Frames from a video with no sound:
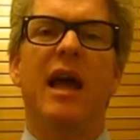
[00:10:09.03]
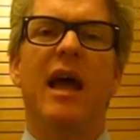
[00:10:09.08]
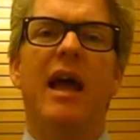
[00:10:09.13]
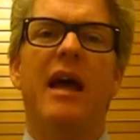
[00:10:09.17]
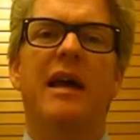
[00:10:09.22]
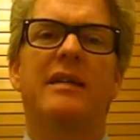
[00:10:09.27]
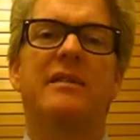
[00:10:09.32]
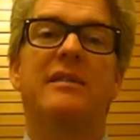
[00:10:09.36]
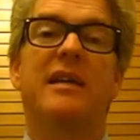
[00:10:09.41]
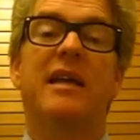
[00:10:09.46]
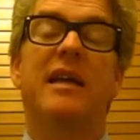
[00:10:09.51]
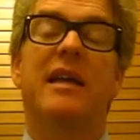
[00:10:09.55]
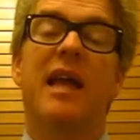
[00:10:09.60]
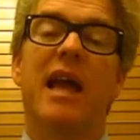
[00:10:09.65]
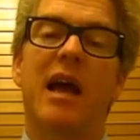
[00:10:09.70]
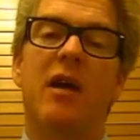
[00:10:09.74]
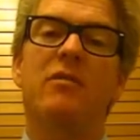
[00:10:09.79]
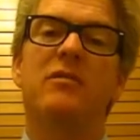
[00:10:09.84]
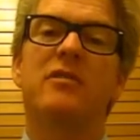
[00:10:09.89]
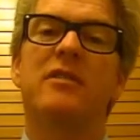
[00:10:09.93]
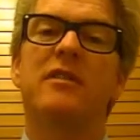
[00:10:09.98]
as a
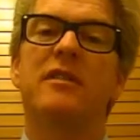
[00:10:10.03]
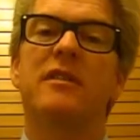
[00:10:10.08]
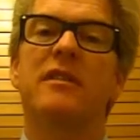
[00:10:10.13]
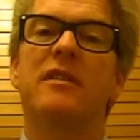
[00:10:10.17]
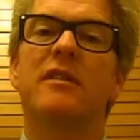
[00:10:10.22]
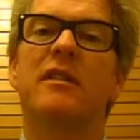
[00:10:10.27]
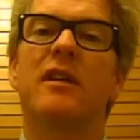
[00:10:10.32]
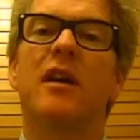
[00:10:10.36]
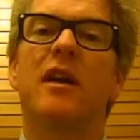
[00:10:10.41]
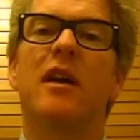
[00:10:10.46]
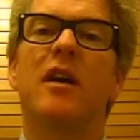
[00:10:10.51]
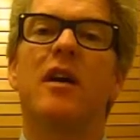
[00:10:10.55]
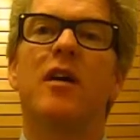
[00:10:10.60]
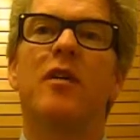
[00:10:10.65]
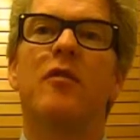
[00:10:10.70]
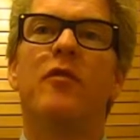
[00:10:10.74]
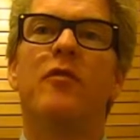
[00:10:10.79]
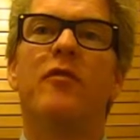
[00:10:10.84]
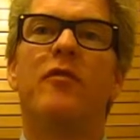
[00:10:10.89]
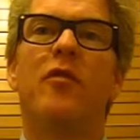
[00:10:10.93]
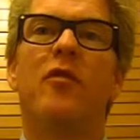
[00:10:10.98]
counselor
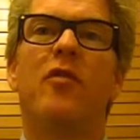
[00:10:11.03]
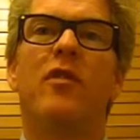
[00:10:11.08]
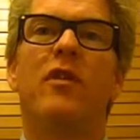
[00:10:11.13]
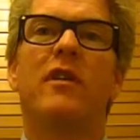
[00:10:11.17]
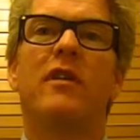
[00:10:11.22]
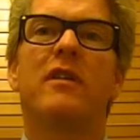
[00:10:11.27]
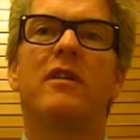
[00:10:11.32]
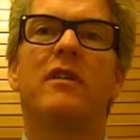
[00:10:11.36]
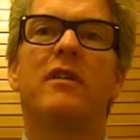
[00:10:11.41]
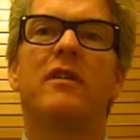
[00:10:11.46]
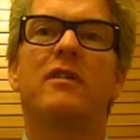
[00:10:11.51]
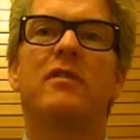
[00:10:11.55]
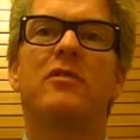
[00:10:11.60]
for